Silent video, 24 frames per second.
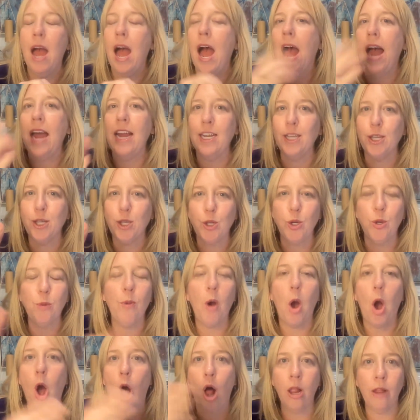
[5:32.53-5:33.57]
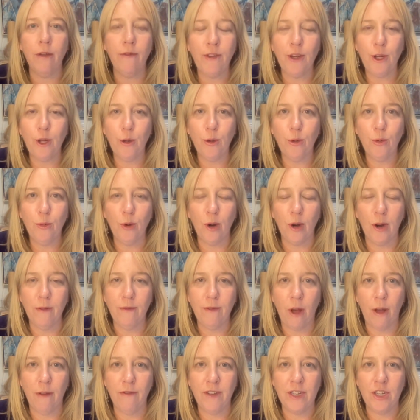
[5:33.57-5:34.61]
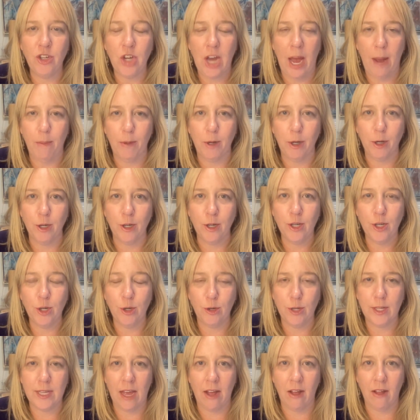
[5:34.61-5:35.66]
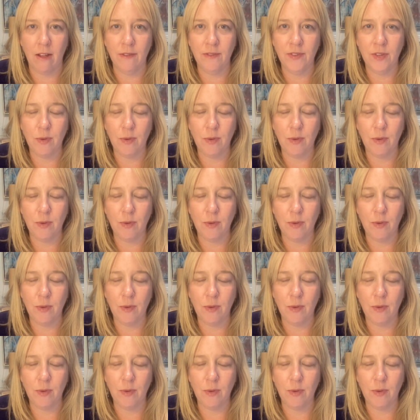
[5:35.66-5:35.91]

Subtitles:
I assume all of you were involved in chapters yourselves,